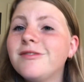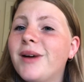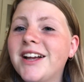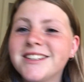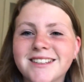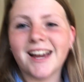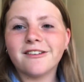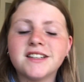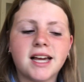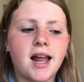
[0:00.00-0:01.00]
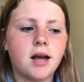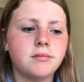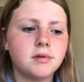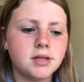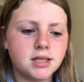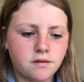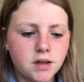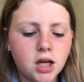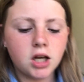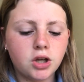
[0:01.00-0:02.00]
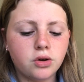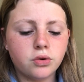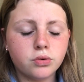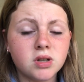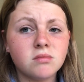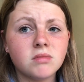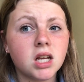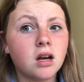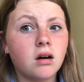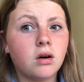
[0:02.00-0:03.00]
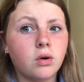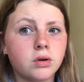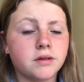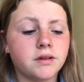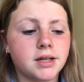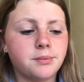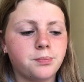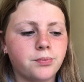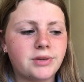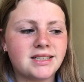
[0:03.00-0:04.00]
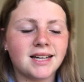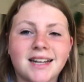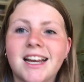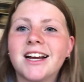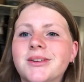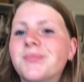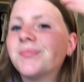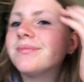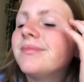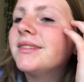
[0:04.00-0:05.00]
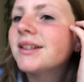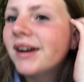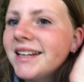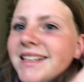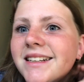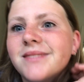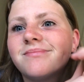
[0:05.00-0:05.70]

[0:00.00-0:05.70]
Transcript: pages left. And I'm definitely going to use all of them with studying. So I need a